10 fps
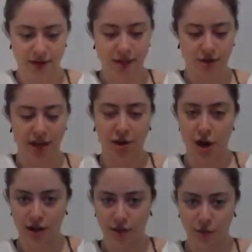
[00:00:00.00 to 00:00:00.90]
here, like
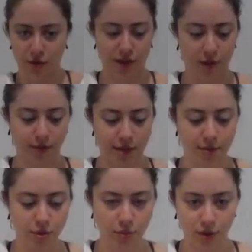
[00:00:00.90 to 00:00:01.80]
not on the roof. Like we're
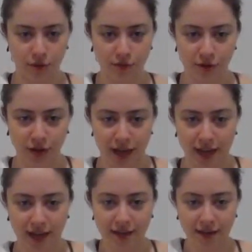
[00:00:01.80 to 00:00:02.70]
done with the roof, okay?